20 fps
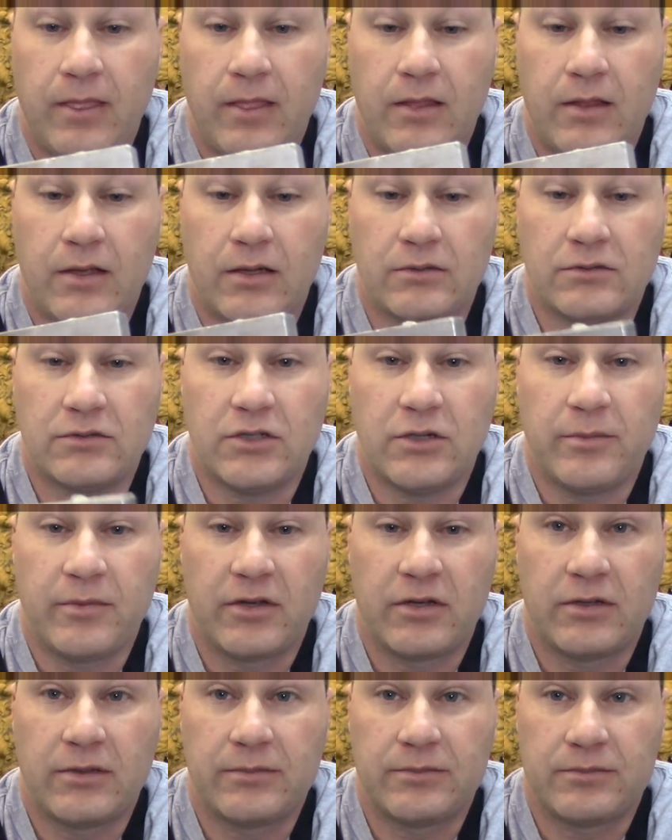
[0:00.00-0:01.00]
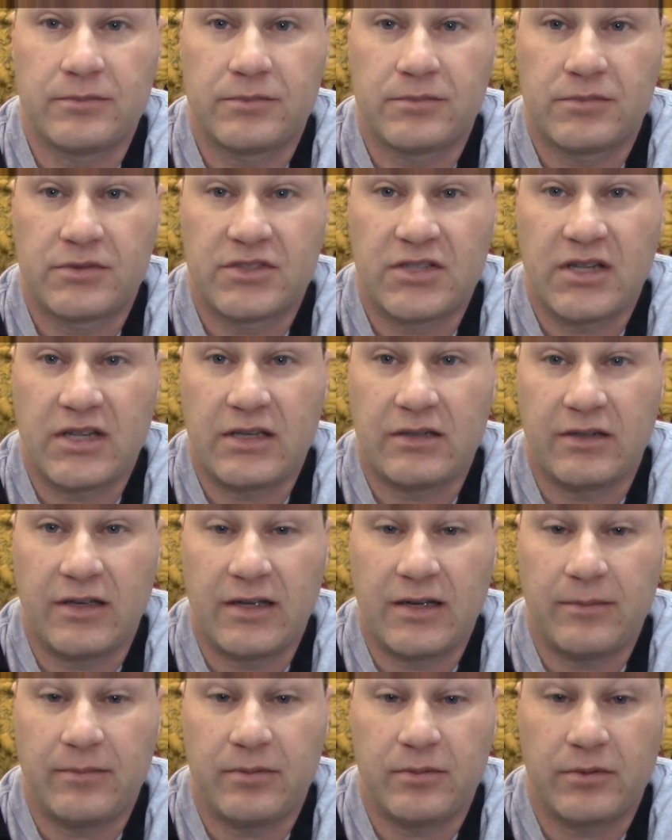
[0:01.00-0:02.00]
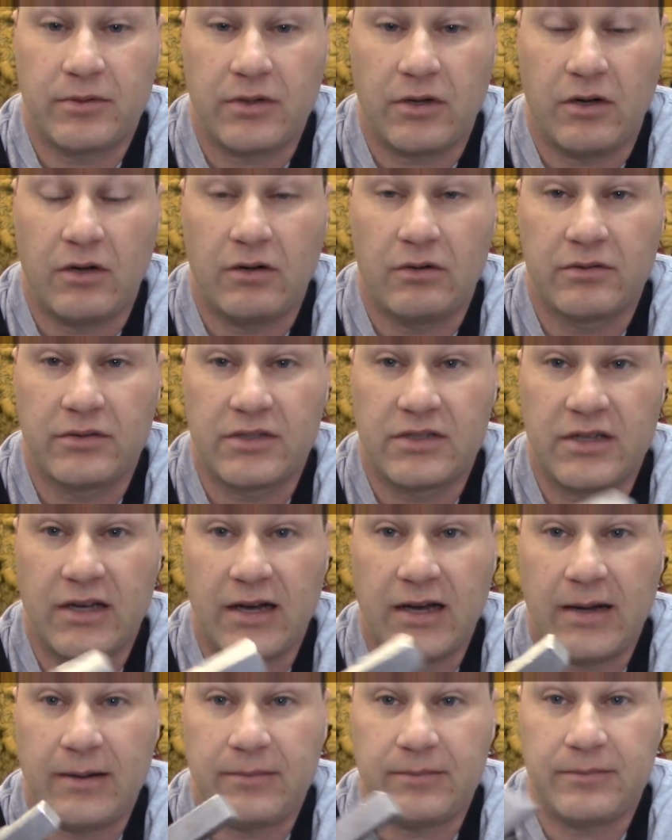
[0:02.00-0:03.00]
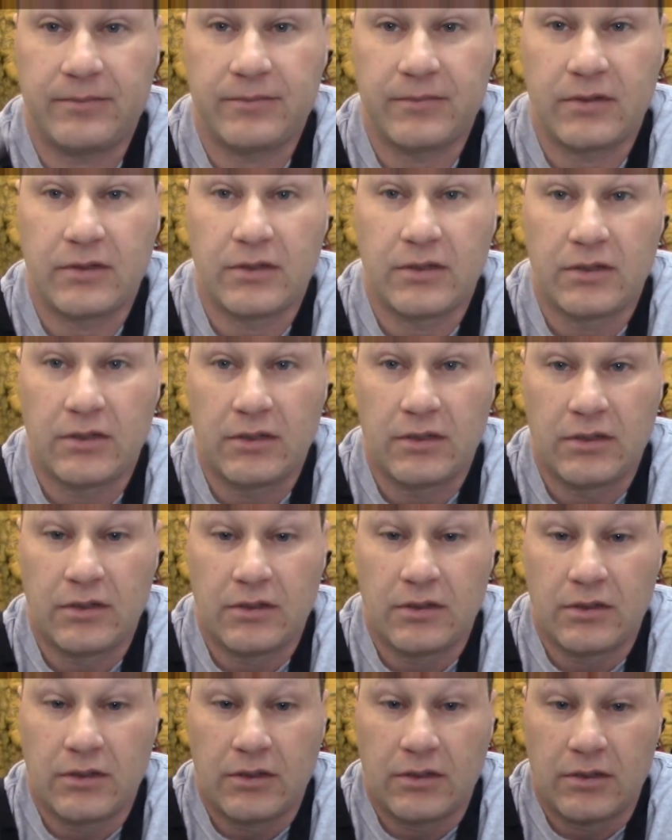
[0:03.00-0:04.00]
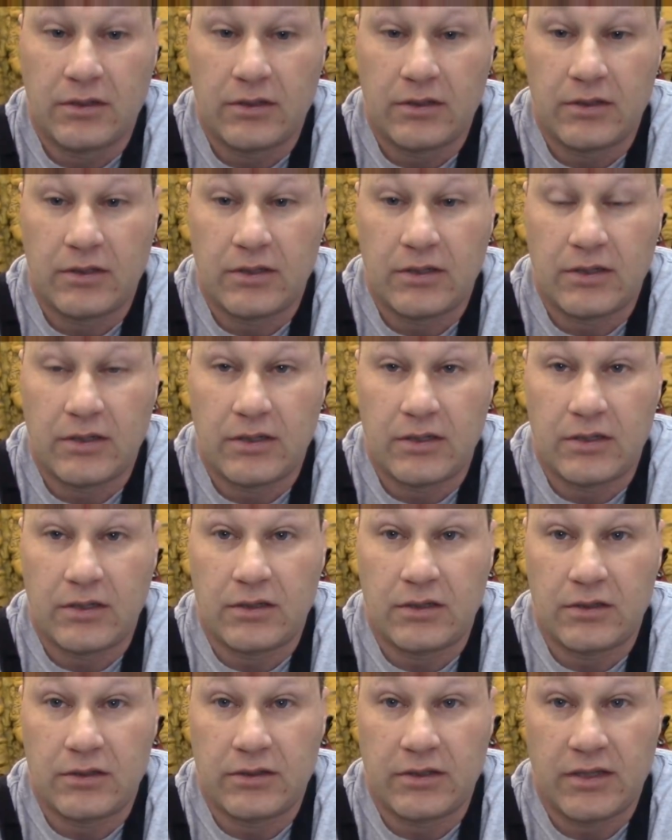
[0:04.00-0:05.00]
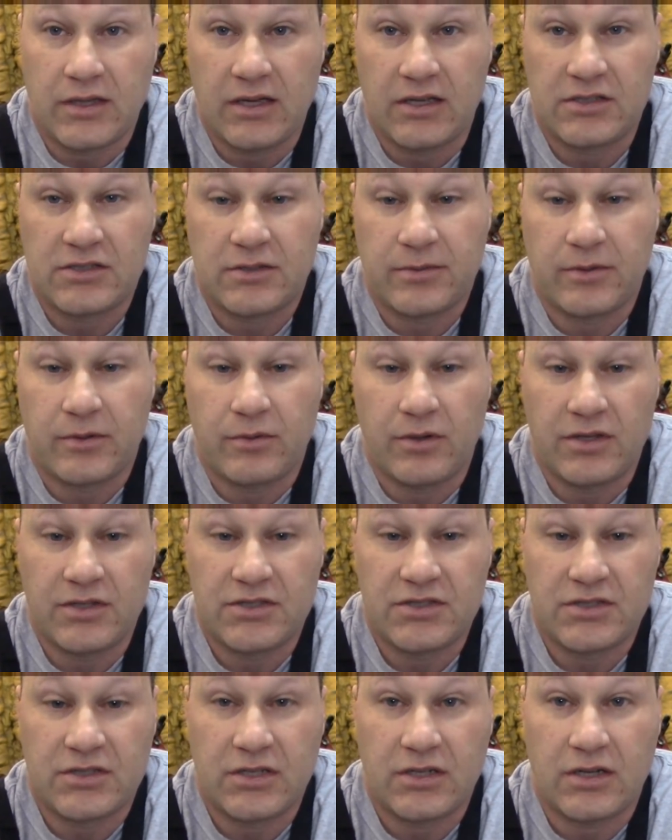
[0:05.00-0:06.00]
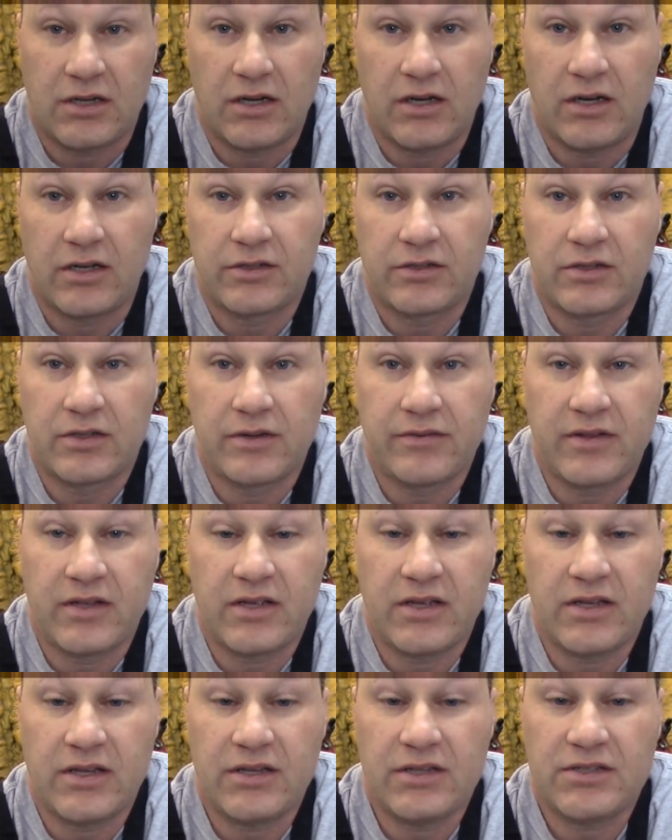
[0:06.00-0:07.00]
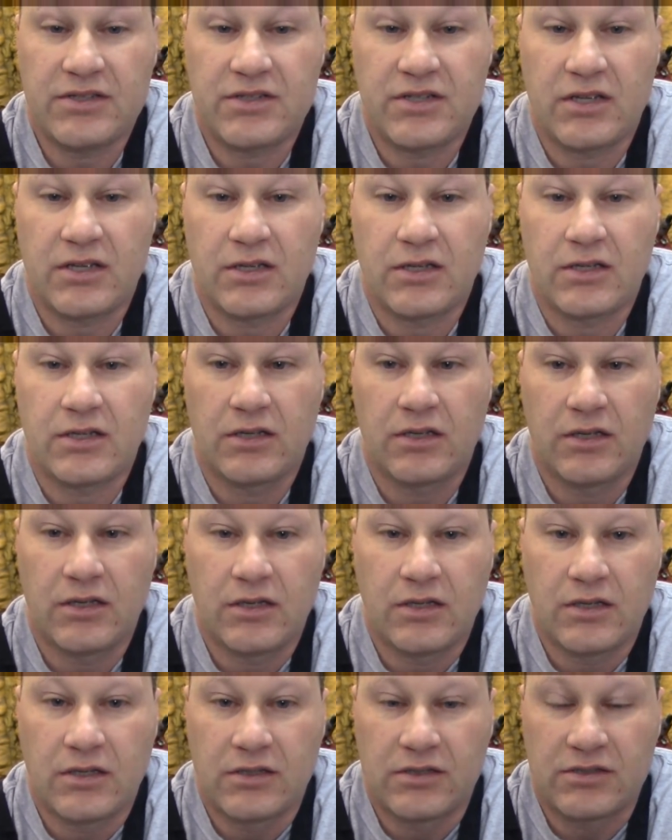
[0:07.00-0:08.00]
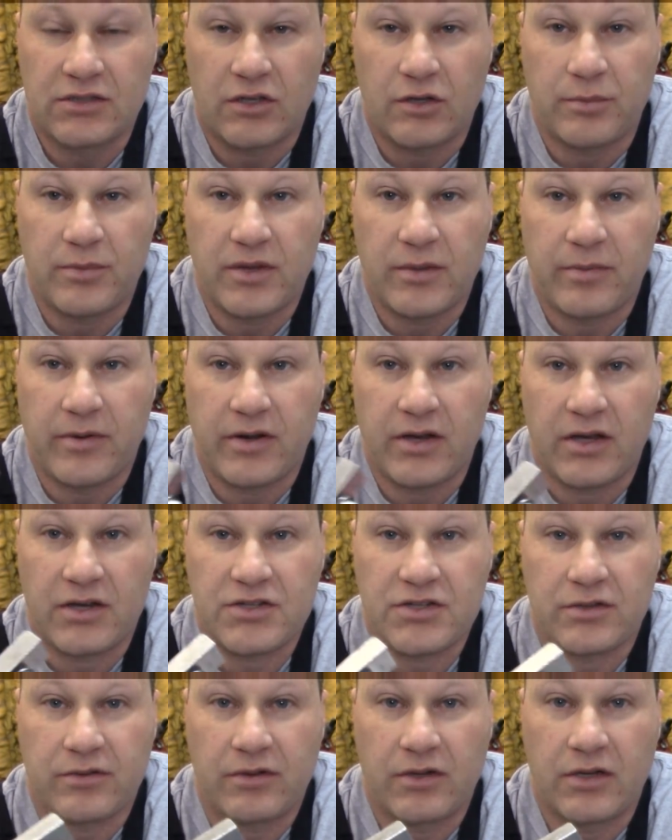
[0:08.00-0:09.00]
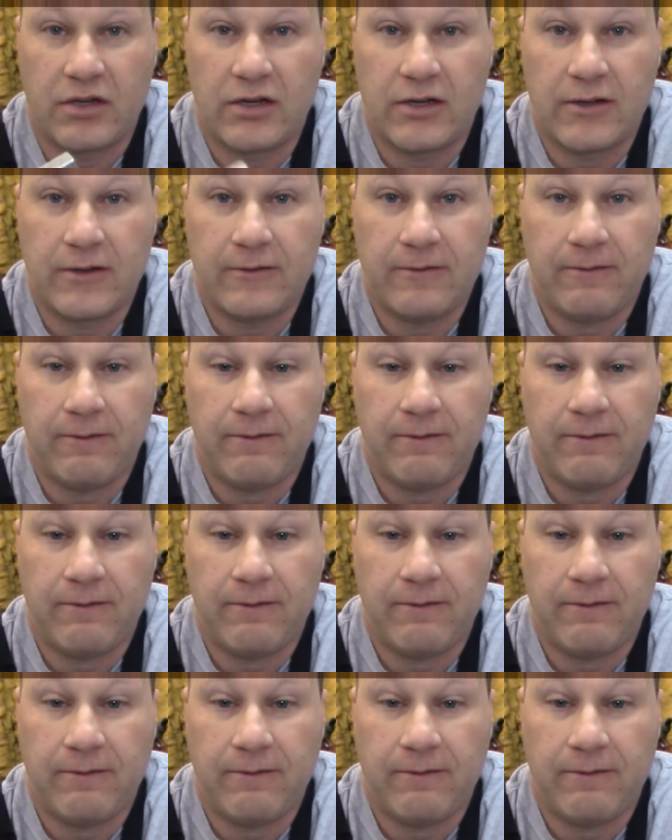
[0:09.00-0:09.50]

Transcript: aluminum C-clamp with a hole in the top. The customer wants 100 of these, so it'll be a production run,